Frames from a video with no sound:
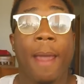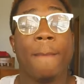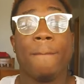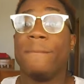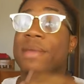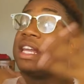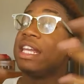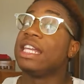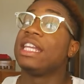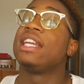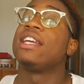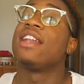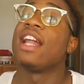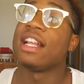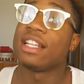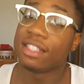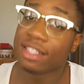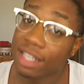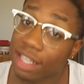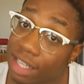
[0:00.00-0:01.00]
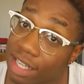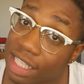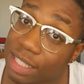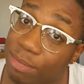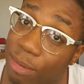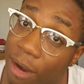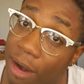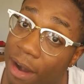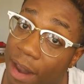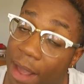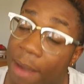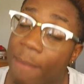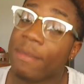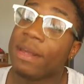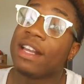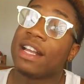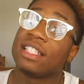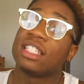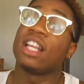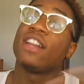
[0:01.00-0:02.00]
Biggie cannot sing this part
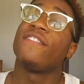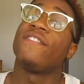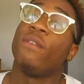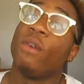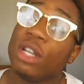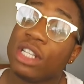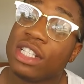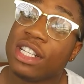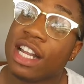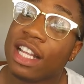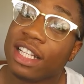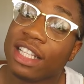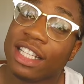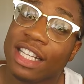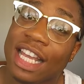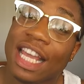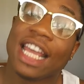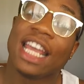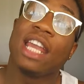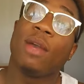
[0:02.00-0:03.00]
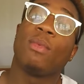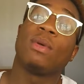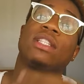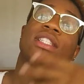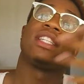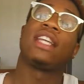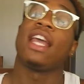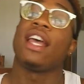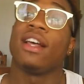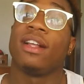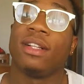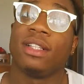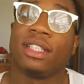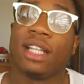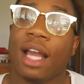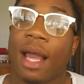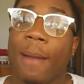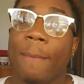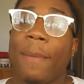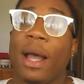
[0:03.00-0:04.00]
because unfortunately he was killed
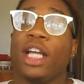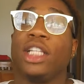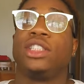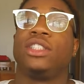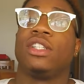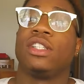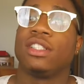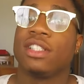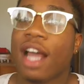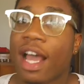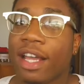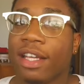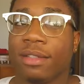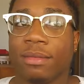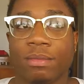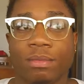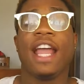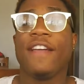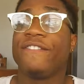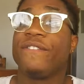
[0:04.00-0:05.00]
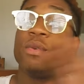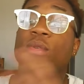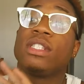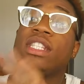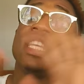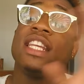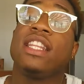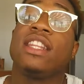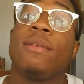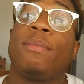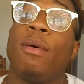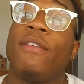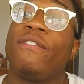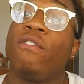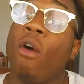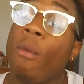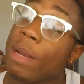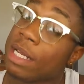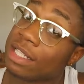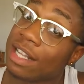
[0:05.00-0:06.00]
by Suge Knight. If you've seen the
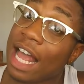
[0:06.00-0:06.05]
performance